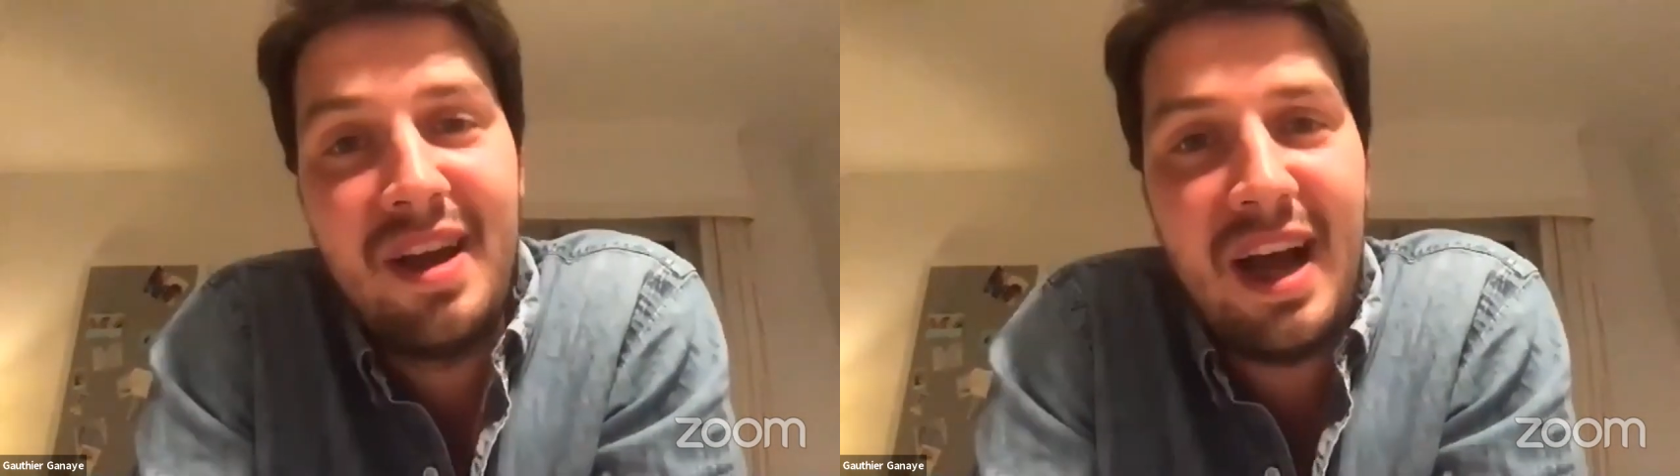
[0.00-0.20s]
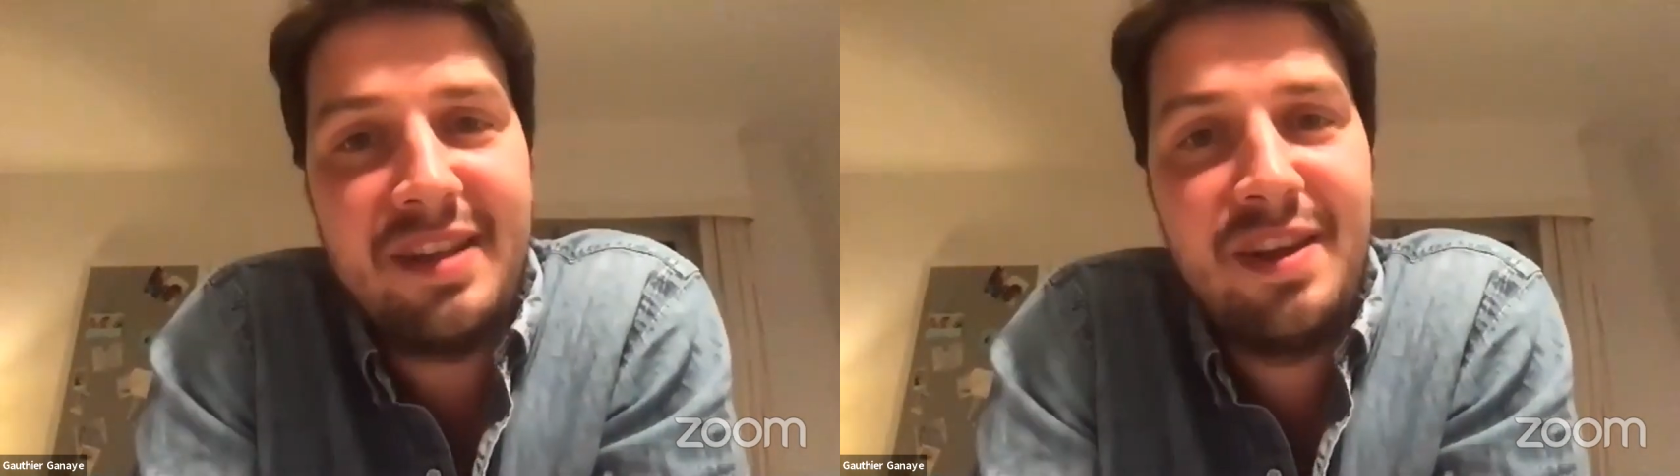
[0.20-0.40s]

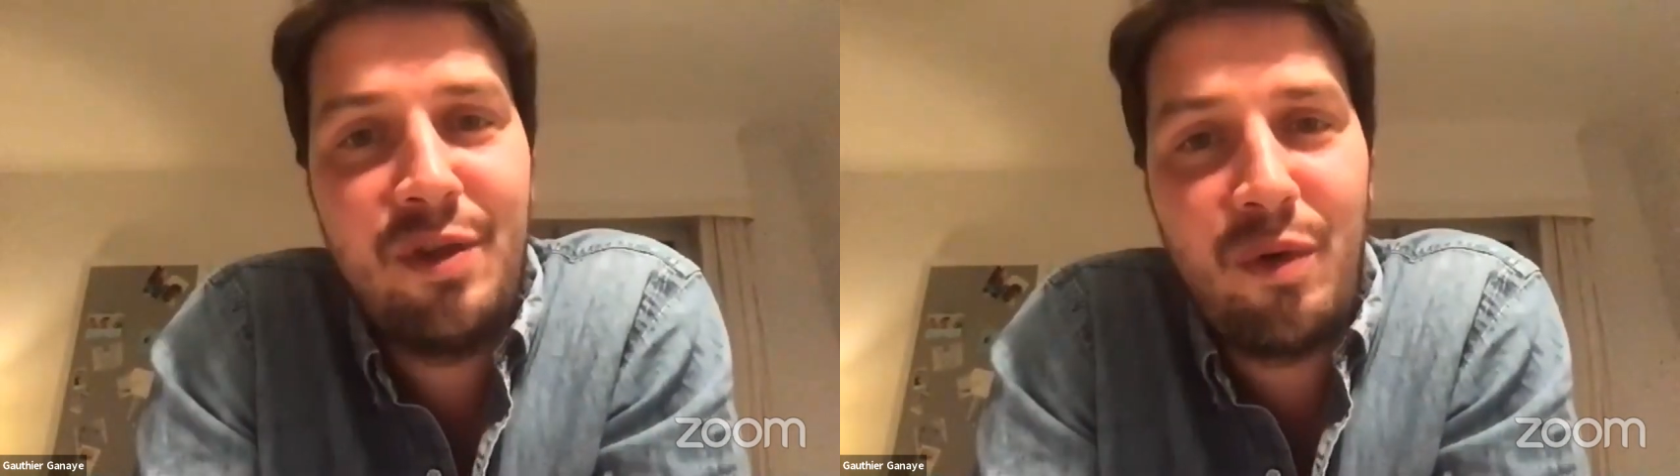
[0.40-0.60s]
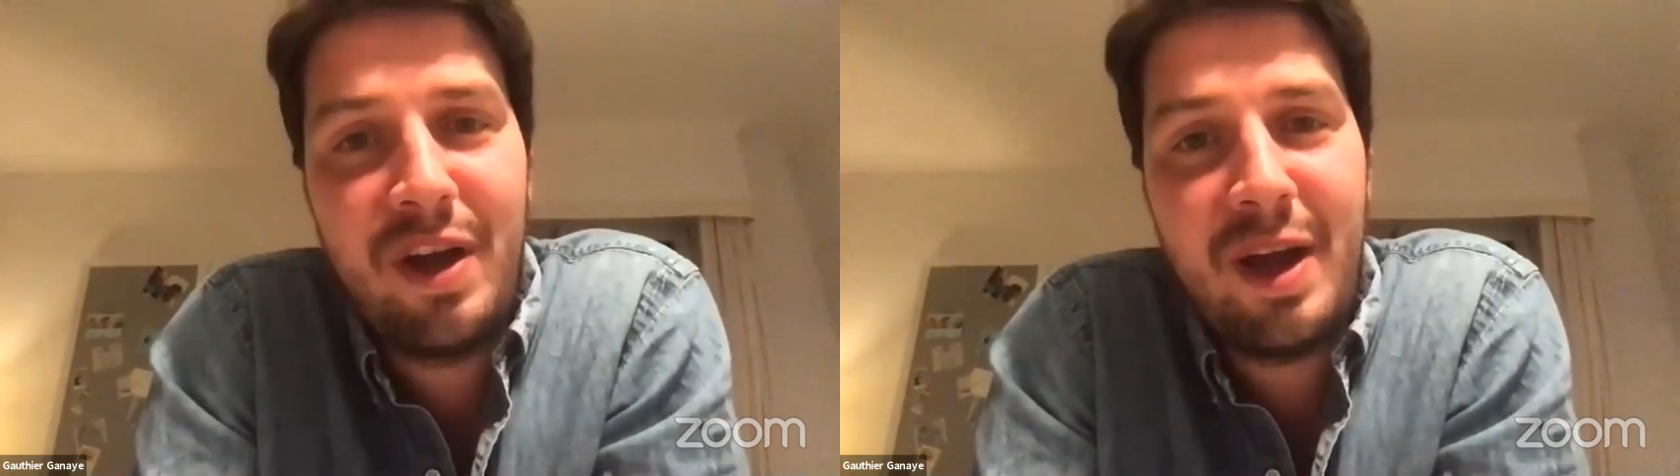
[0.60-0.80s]
at
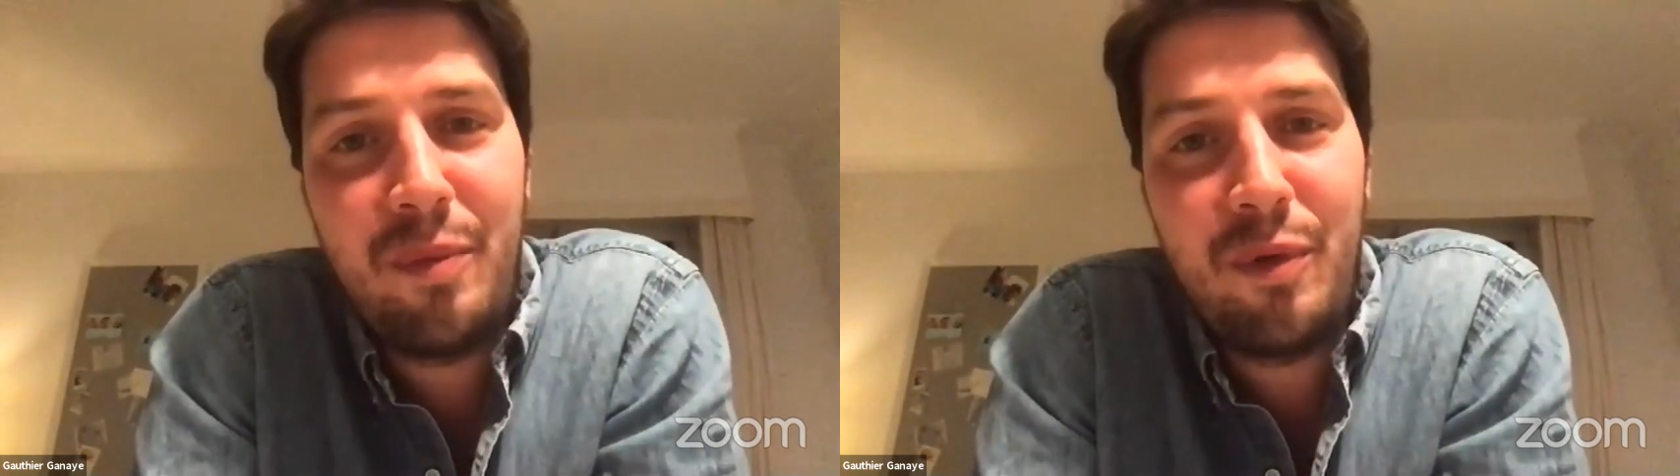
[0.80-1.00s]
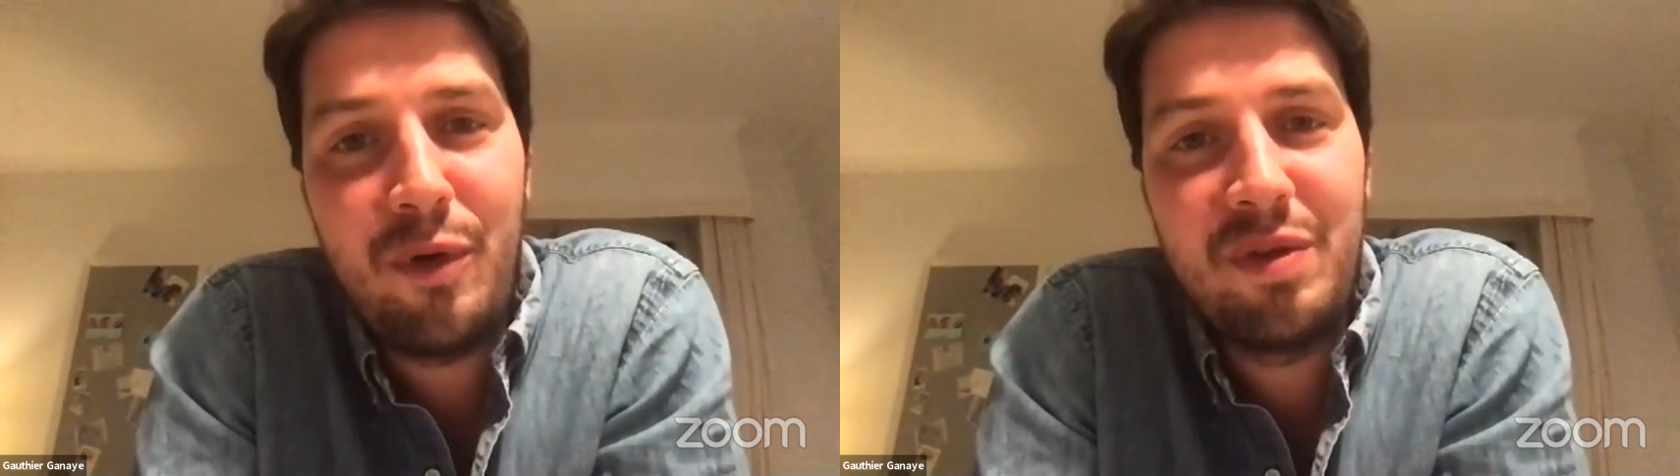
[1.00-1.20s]
Heathrow
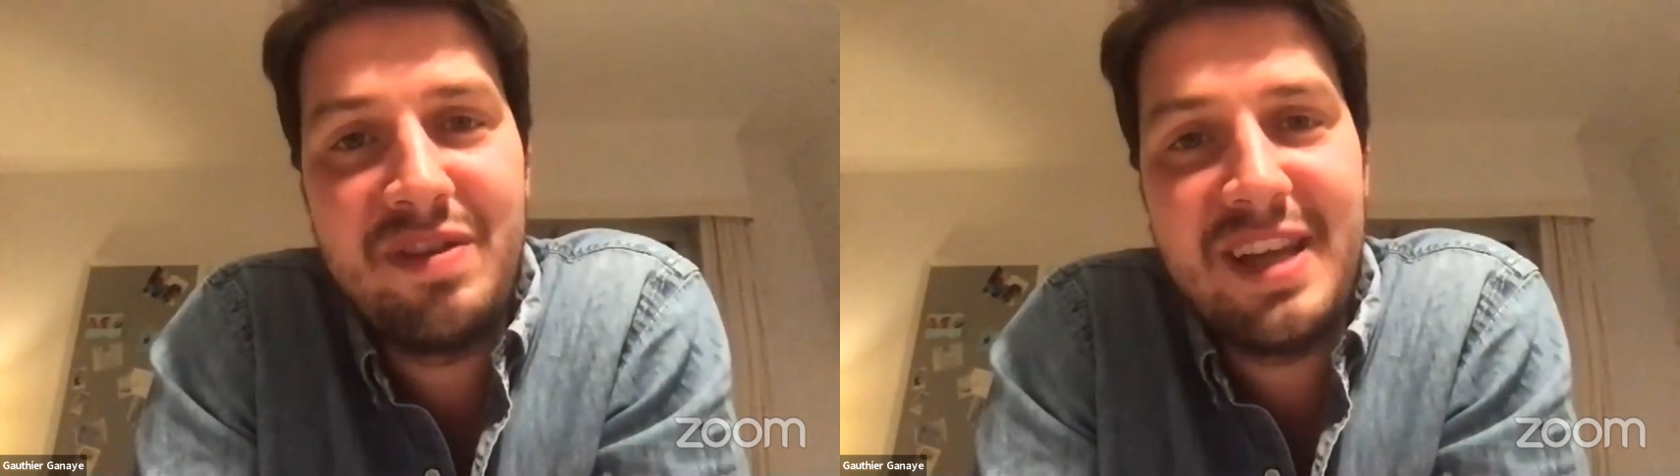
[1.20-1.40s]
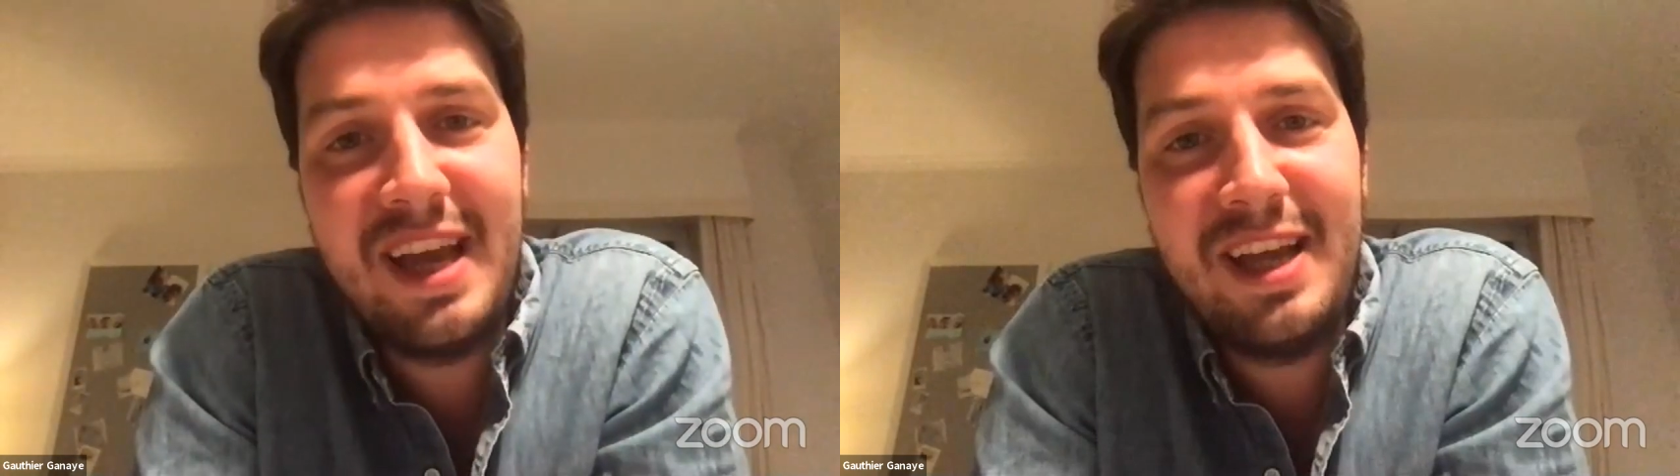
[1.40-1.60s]
Airport with
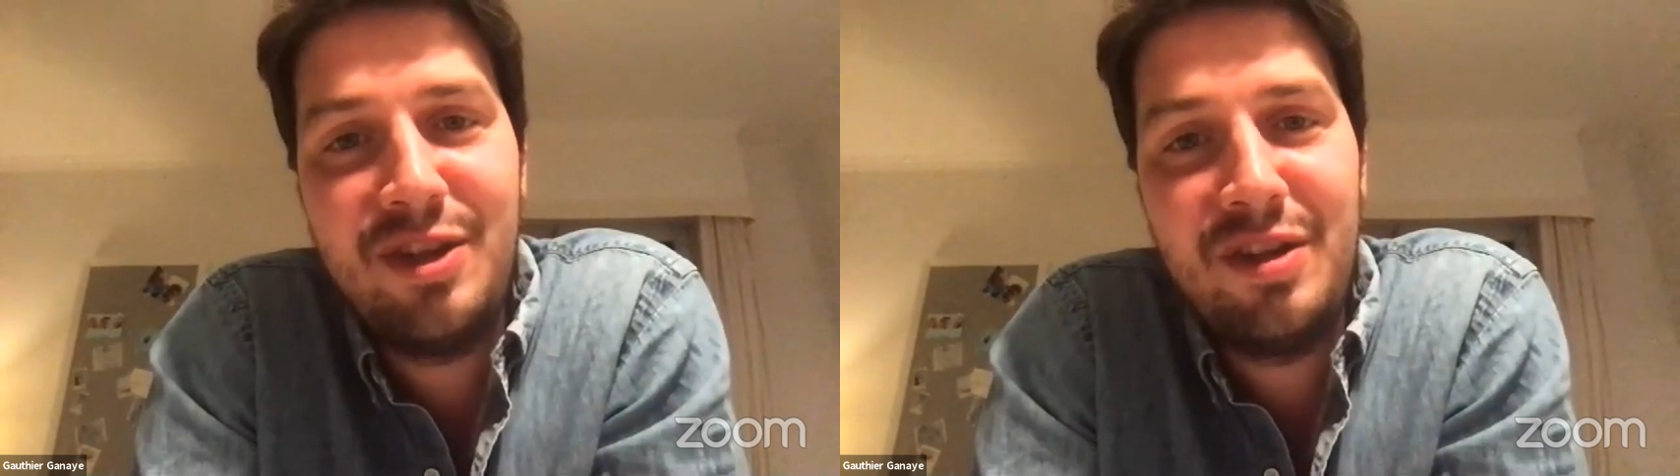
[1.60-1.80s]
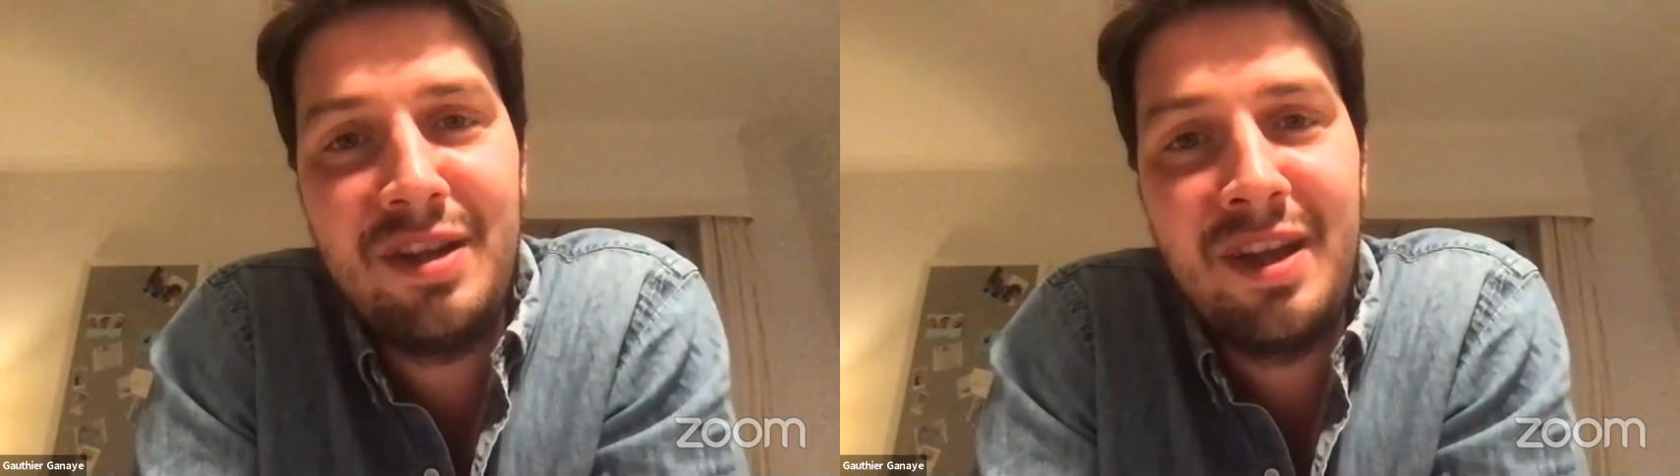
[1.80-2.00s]
his
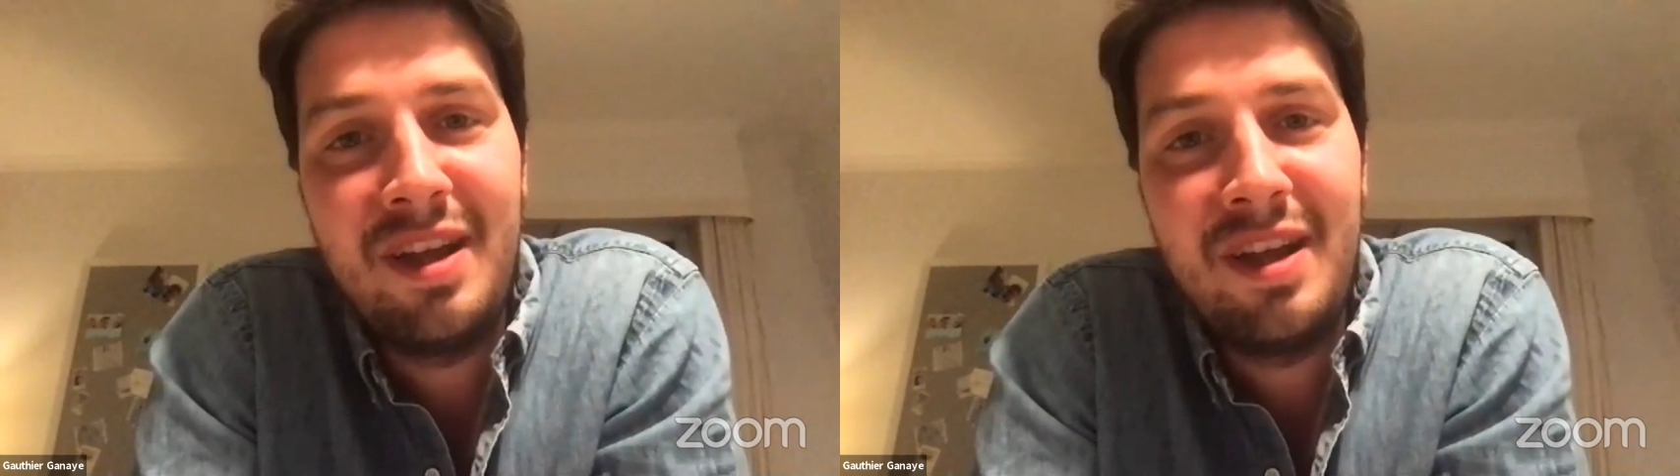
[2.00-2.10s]
agent